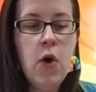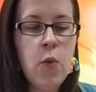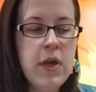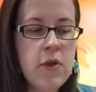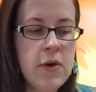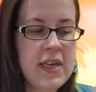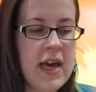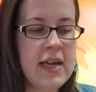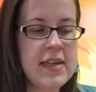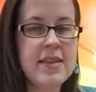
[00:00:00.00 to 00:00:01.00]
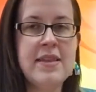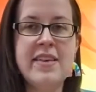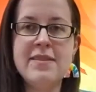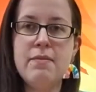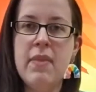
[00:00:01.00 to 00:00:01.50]
We looked at
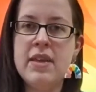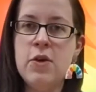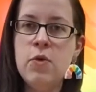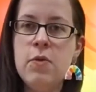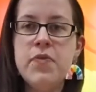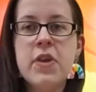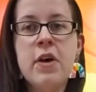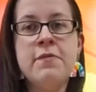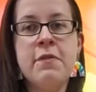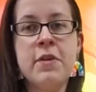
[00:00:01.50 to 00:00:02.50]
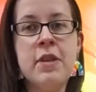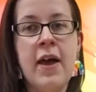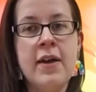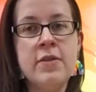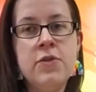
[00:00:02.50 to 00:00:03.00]
this menu of different
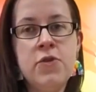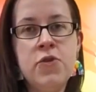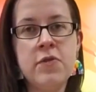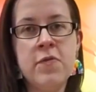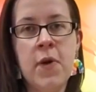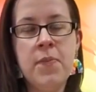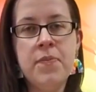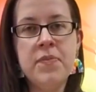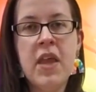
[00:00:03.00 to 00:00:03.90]
lines to choose from,